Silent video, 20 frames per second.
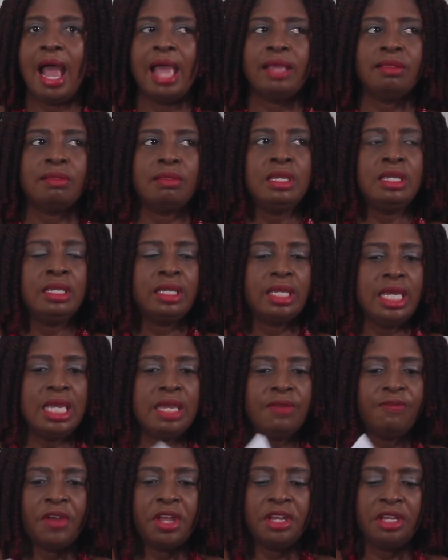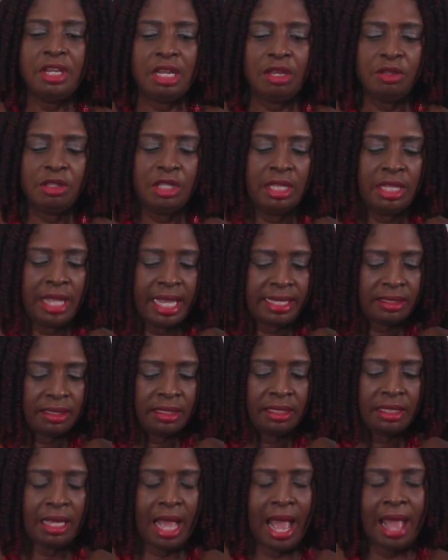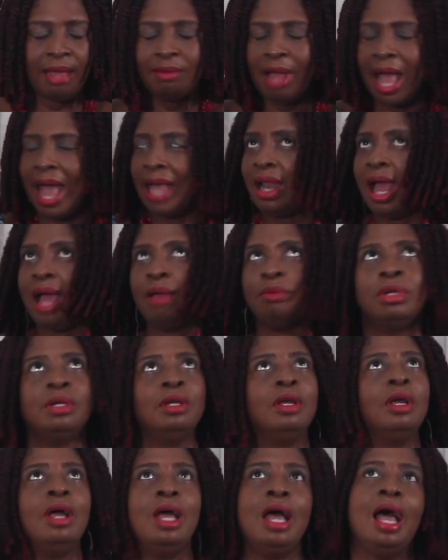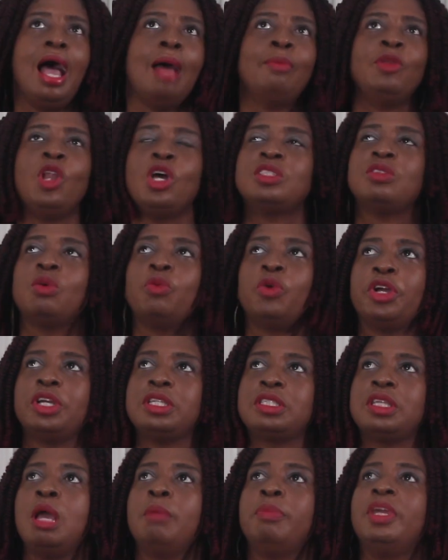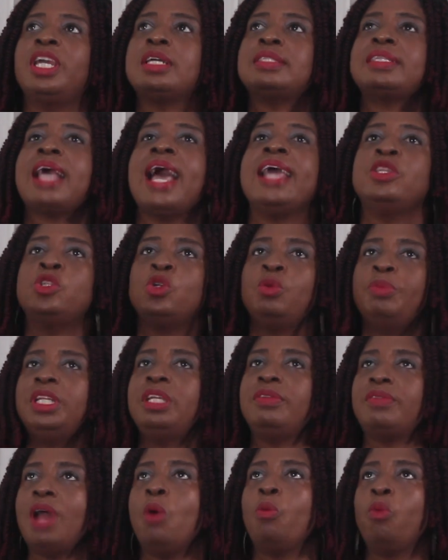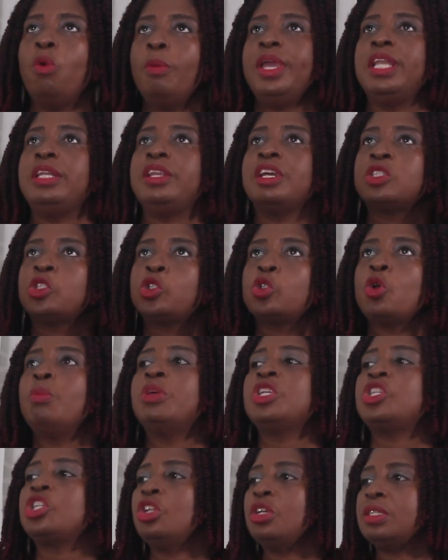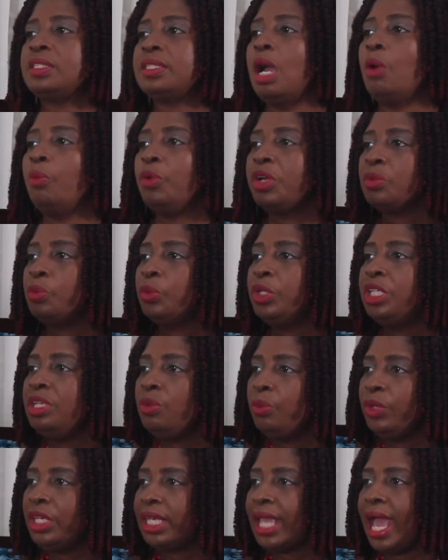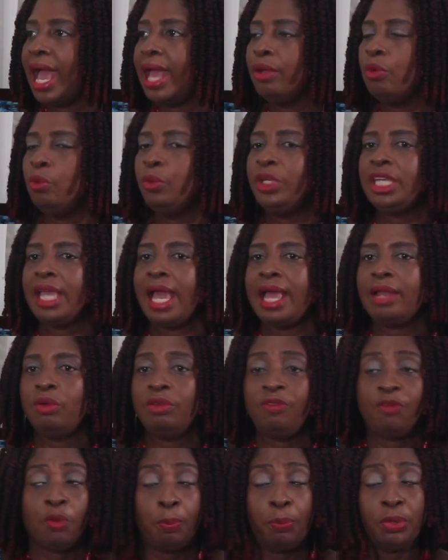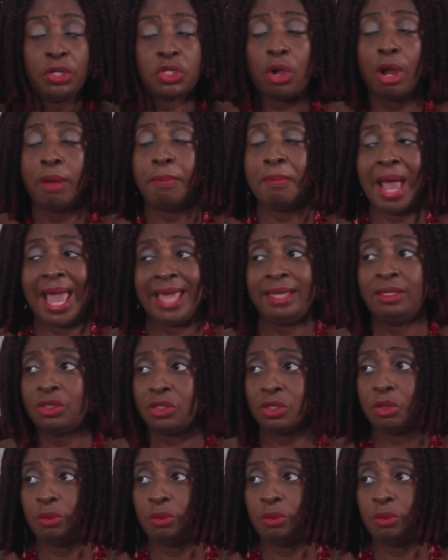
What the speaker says: I think even less. I'm lost of words because I do believe that women, there's so much in us that we can if we put our minds